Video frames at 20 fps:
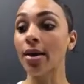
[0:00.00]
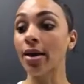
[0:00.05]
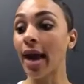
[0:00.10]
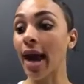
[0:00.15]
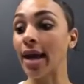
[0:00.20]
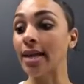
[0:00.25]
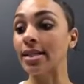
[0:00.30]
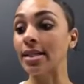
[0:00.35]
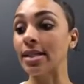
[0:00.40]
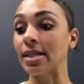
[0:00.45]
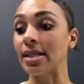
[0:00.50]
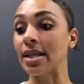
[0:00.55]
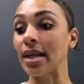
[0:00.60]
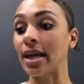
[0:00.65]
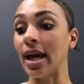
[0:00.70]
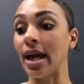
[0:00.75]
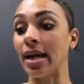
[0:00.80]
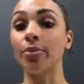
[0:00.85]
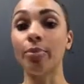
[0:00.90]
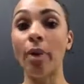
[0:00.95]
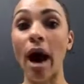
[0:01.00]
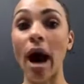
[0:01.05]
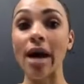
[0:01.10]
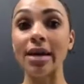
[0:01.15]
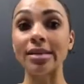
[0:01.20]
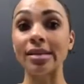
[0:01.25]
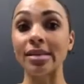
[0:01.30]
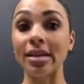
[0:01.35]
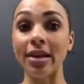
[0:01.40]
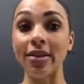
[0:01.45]
quesadilla,
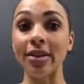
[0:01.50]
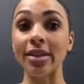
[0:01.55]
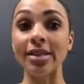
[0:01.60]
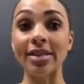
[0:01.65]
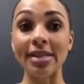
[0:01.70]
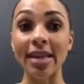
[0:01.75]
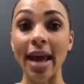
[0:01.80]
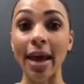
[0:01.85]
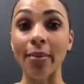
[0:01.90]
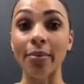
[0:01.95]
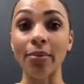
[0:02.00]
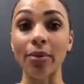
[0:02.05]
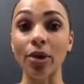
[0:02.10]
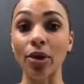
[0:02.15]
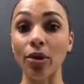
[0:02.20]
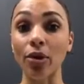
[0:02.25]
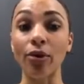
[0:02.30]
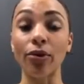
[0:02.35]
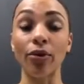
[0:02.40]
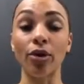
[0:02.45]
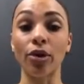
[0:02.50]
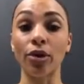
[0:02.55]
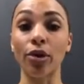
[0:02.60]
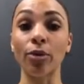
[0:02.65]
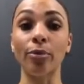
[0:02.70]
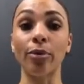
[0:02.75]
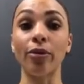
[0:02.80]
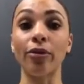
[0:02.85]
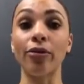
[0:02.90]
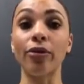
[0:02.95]
pasta, the same little
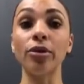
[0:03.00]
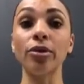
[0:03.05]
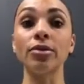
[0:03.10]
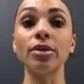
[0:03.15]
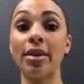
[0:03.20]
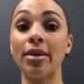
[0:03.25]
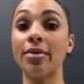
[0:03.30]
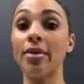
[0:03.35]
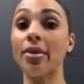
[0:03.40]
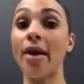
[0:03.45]
group of foods,